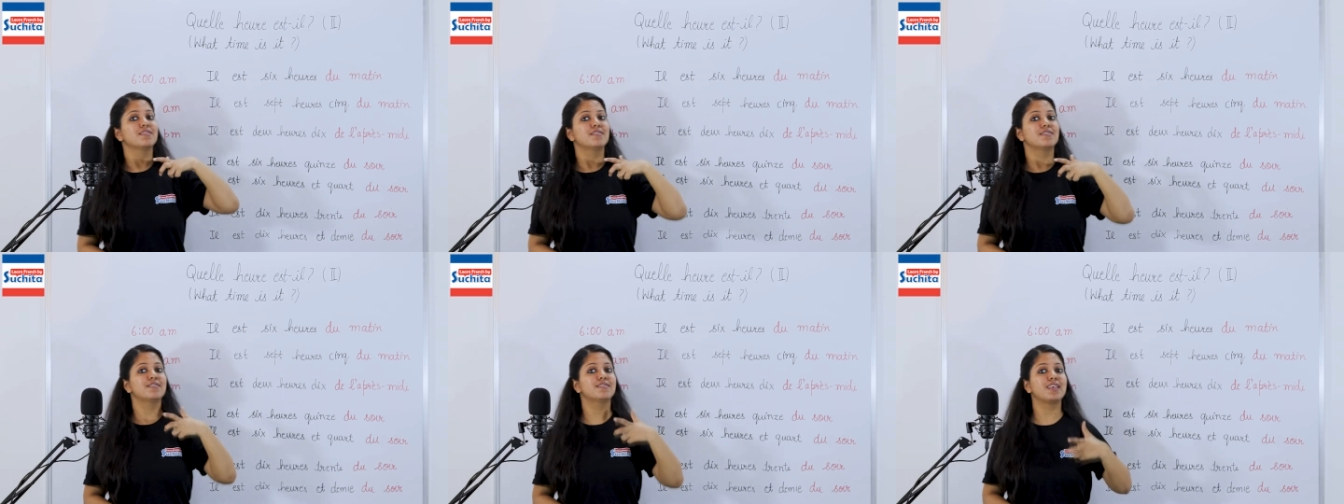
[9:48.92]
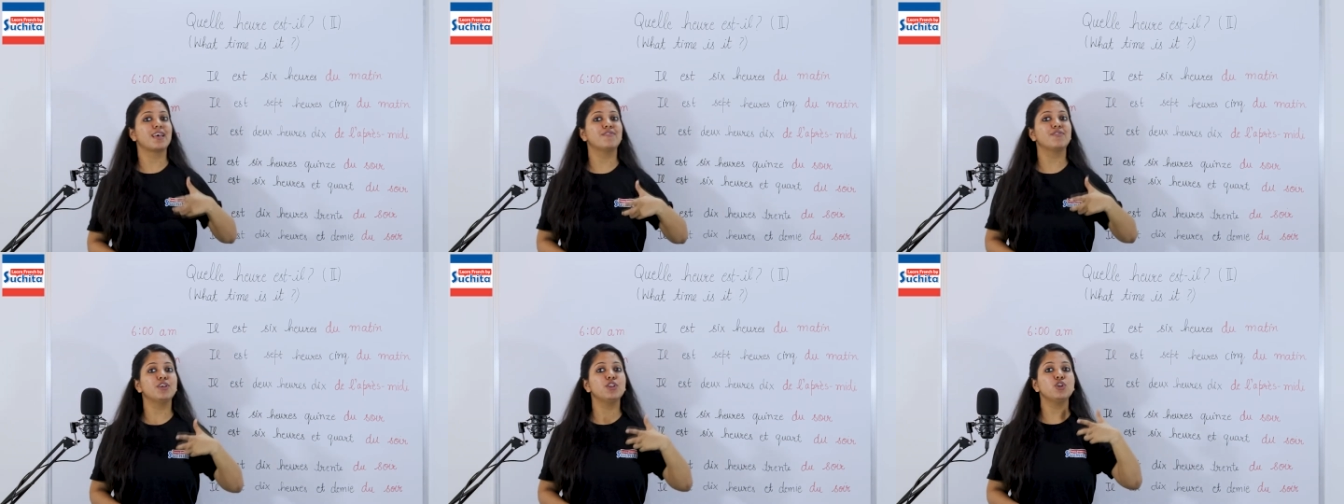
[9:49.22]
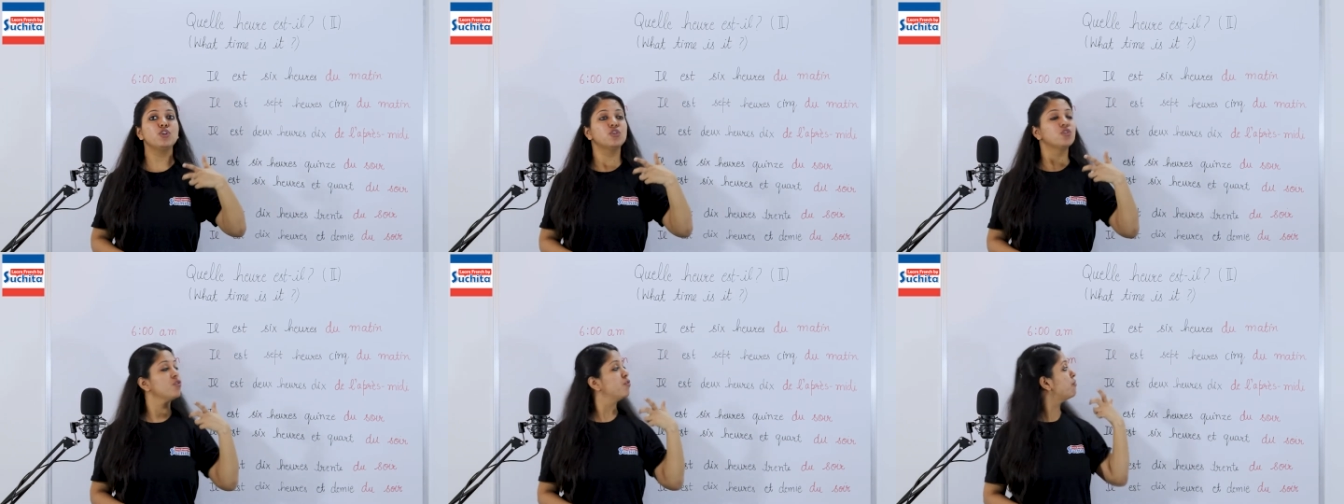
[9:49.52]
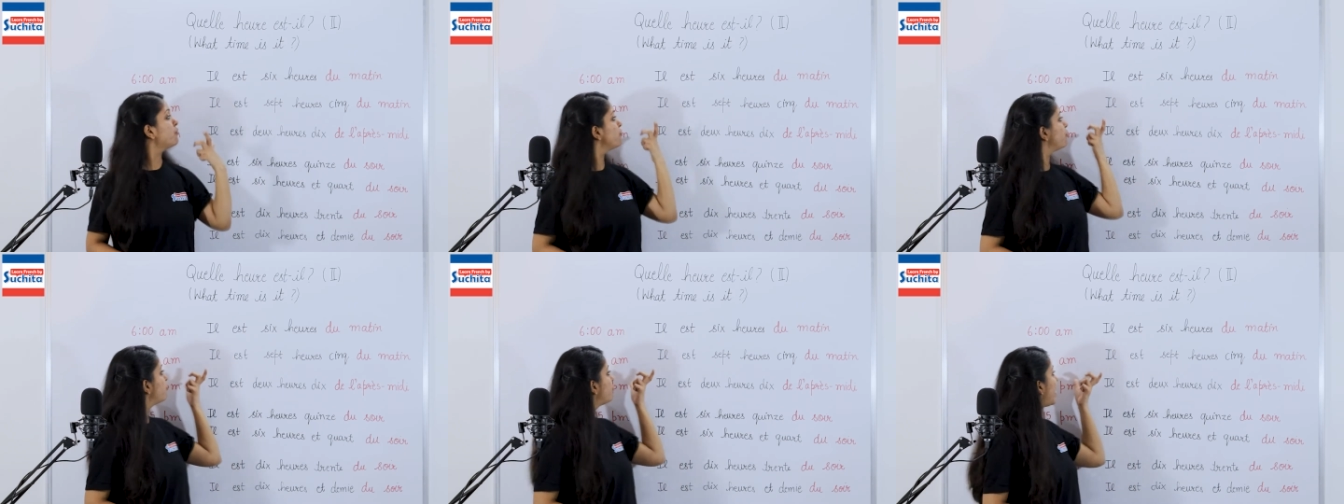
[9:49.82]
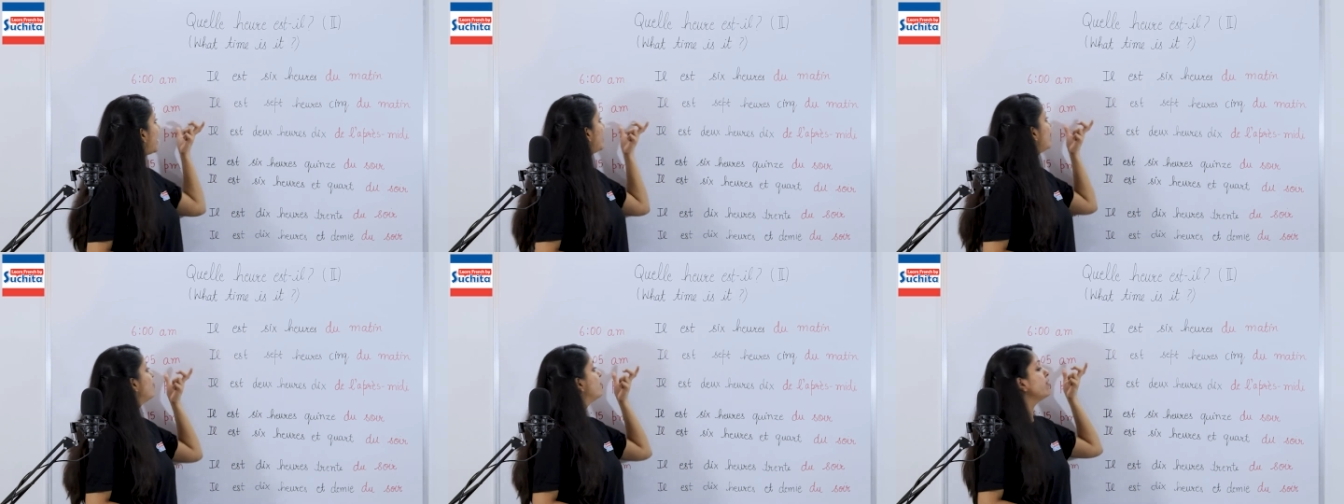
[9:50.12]

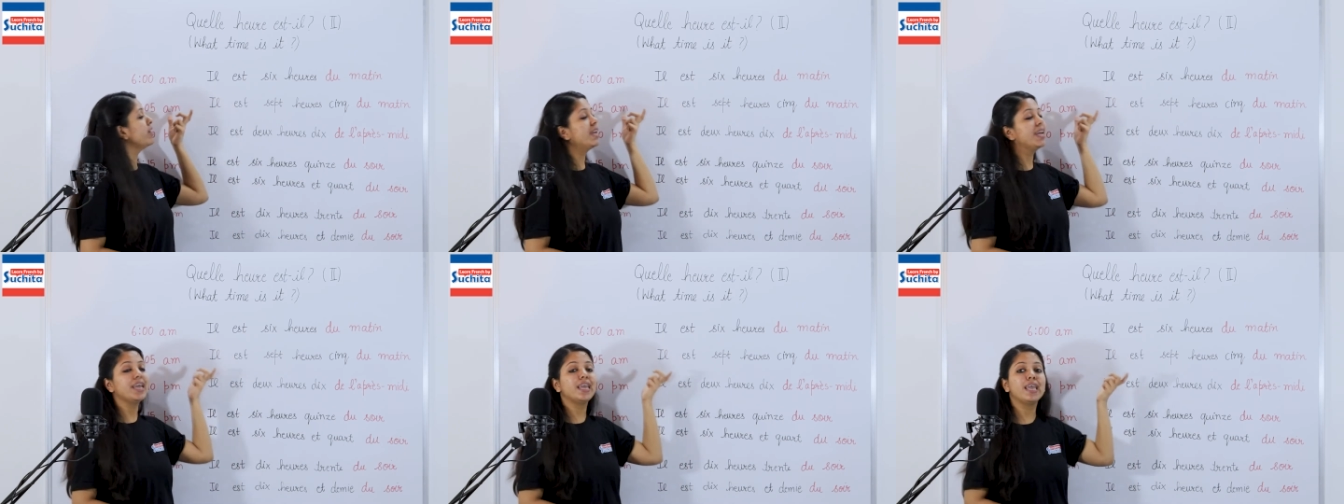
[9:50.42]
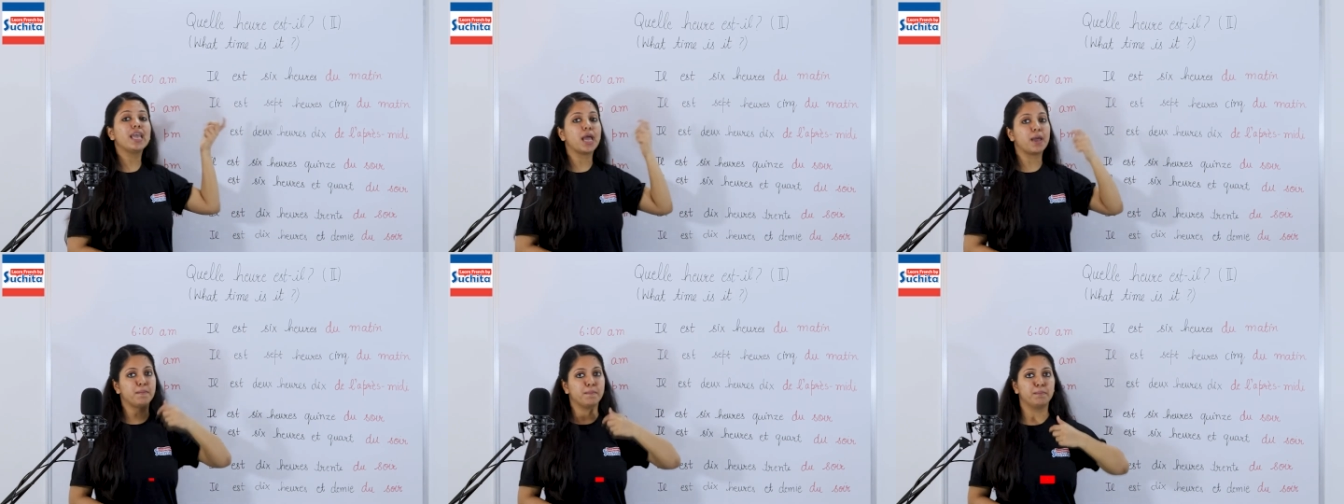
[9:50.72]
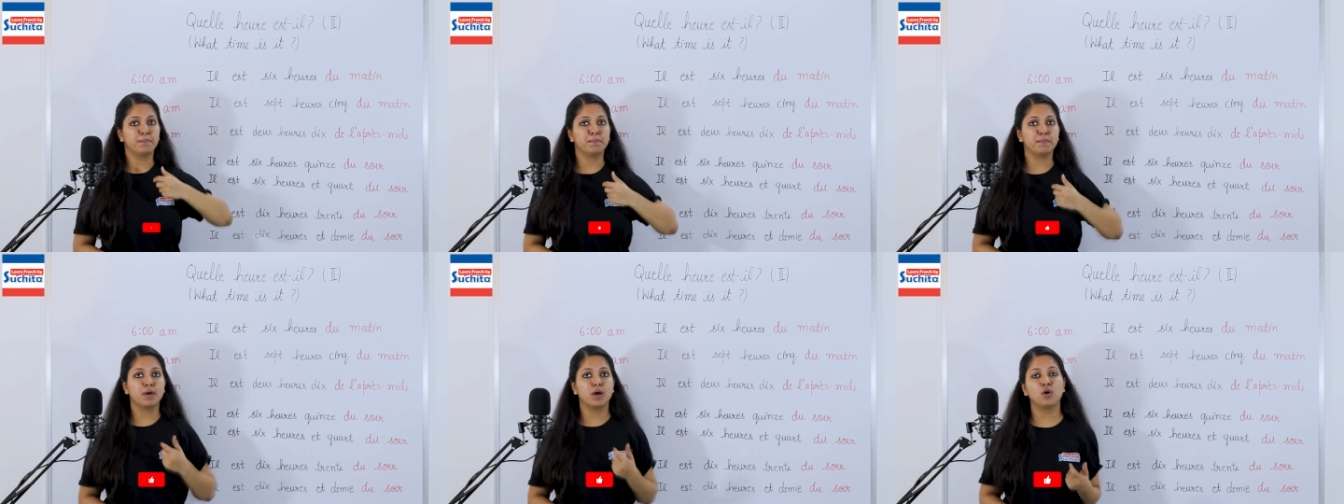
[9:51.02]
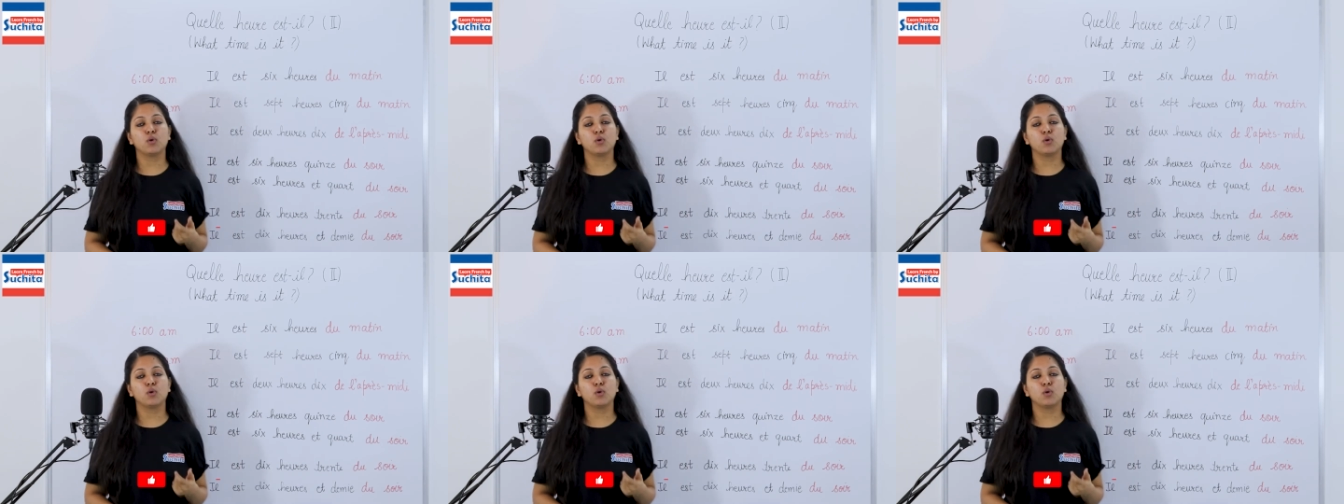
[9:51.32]
7:05 AM.